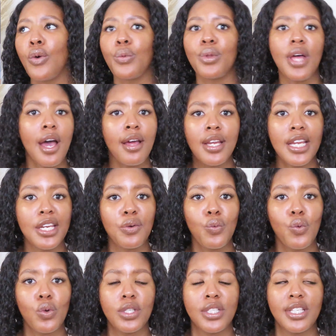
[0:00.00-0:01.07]
without any
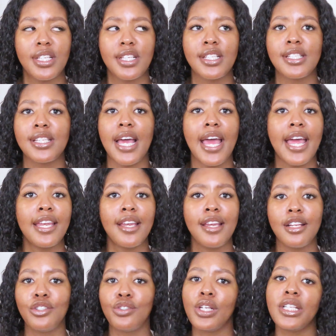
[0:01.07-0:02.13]
waters, and
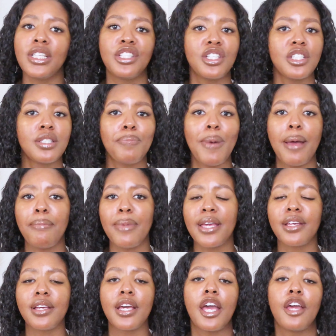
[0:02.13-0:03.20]
literally just by
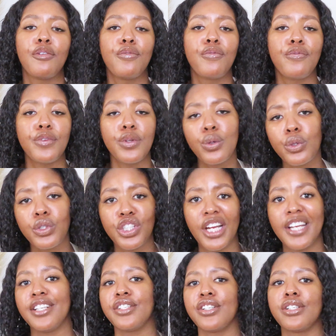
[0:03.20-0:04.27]
making a few
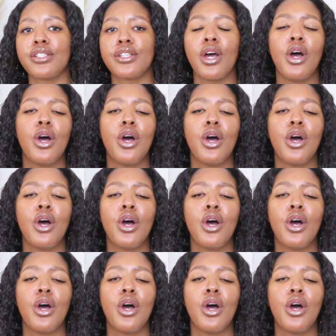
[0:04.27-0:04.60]
changes